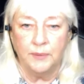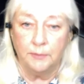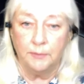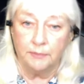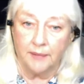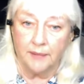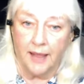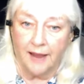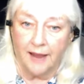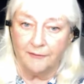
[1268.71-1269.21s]

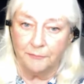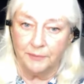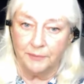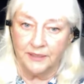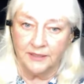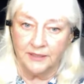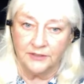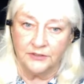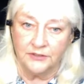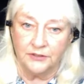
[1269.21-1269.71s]
people have
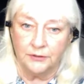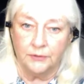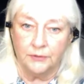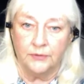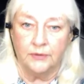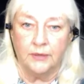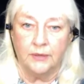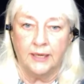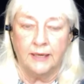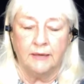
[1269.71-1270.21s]
been too
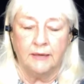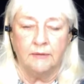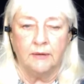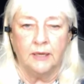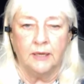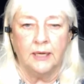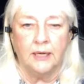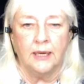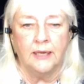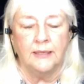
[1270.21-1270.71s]

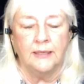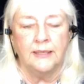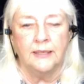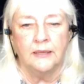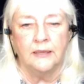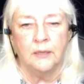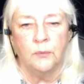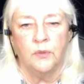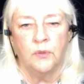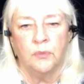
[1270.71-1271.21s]
in
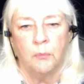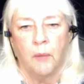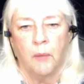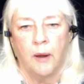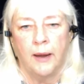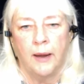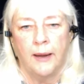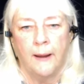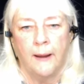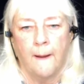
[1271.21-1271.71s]
dealing with
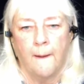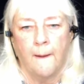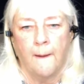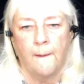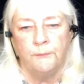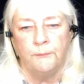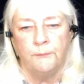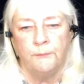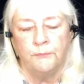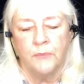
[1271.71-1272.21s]
my
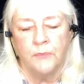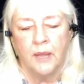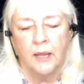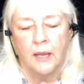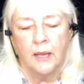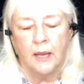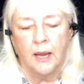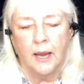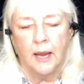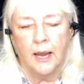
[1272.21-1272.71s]

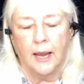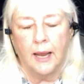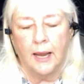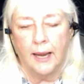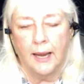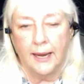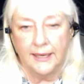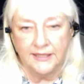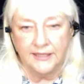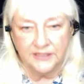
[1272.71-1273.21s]

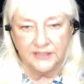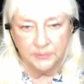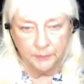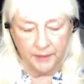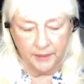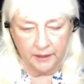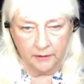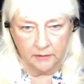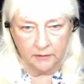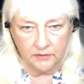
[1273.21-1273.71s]
aging
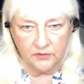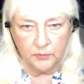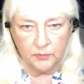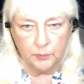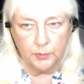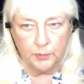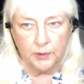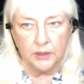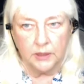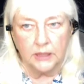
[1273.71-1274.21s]
parents
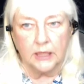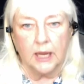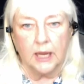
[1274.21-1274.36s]
book.